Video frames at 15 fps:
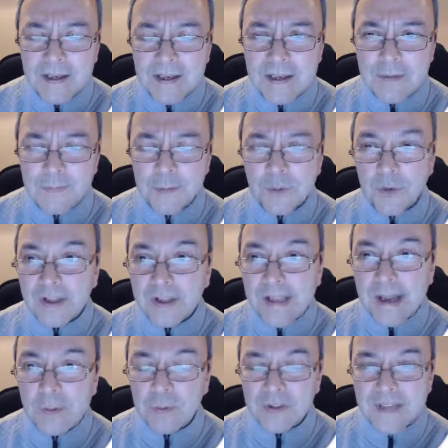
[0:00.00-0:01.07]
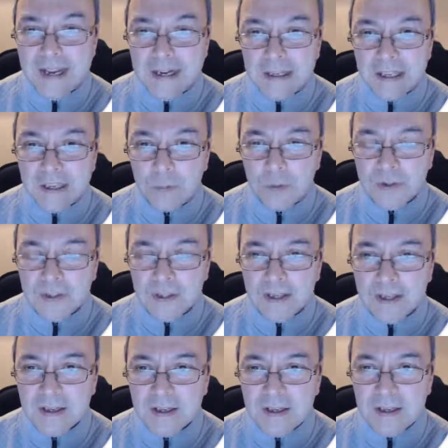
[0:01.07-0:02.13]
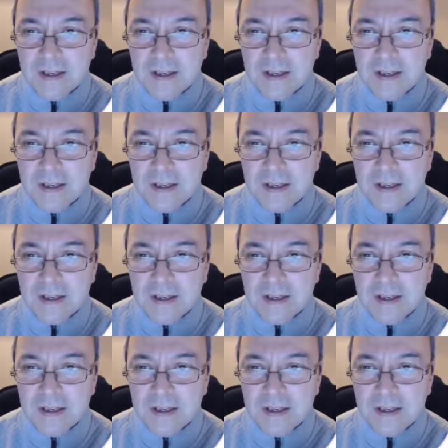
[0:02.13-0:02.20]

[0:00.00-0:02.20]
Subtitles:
if you've got an account with 10 keywords in it